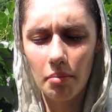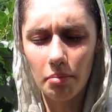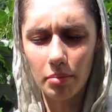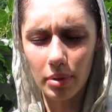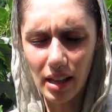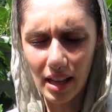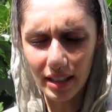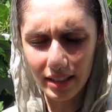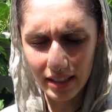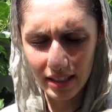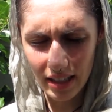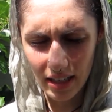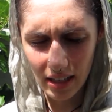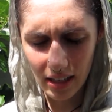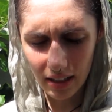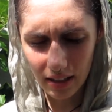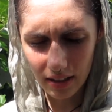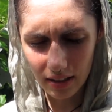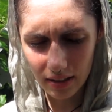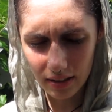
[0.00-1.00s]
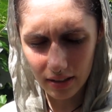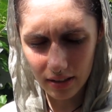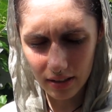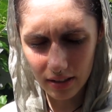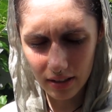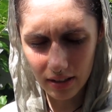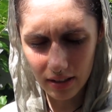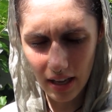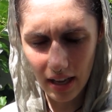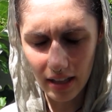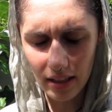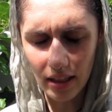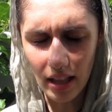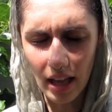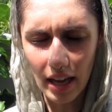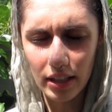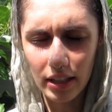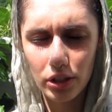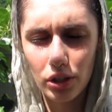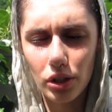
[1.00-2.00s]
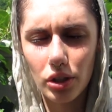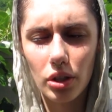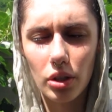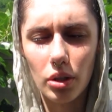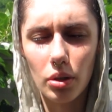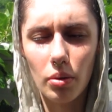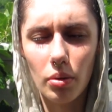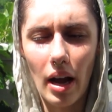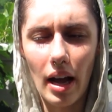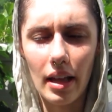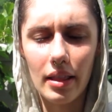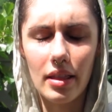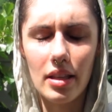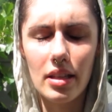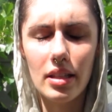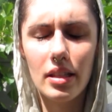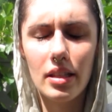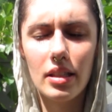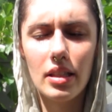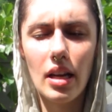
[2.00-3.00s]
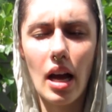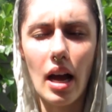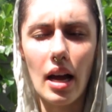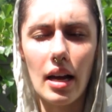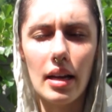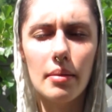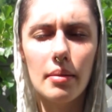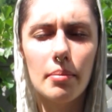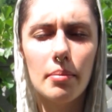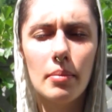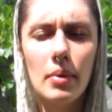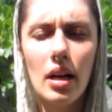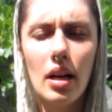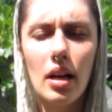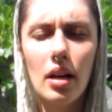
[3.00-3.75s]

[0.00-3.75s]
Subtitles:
Blessings and light to you at this time.